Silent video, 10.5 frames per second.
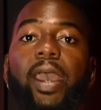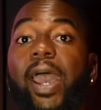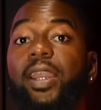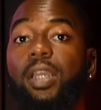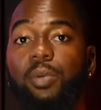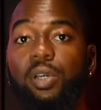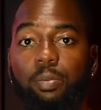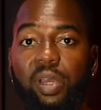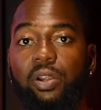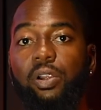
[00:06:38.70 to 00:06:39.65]
and come
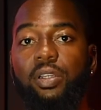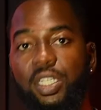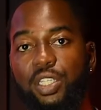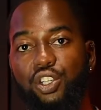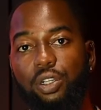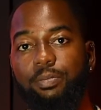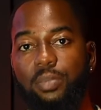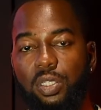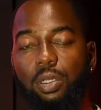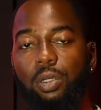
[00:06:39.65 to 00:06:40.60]
out a better teacher.
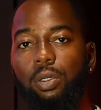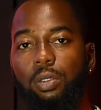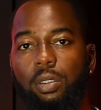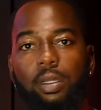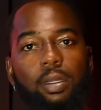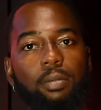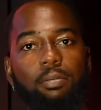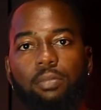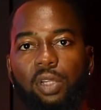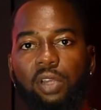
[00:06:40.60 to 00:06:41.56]
So
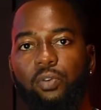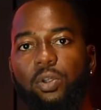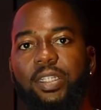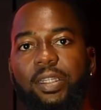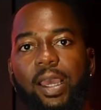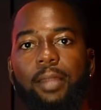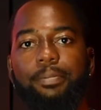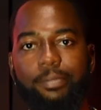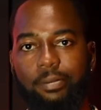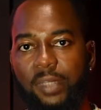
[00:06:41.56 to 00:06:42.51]
look forward to
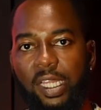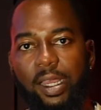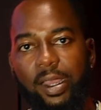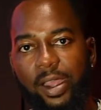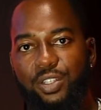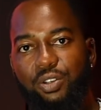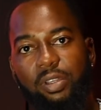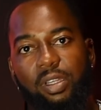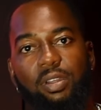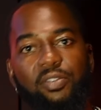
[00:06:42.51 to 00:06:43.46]
that. I
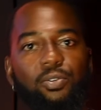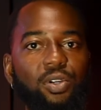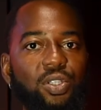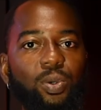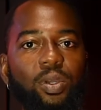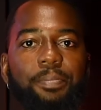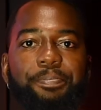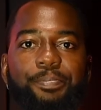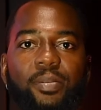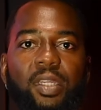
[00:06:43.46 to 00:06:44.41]
certainly look forward to it.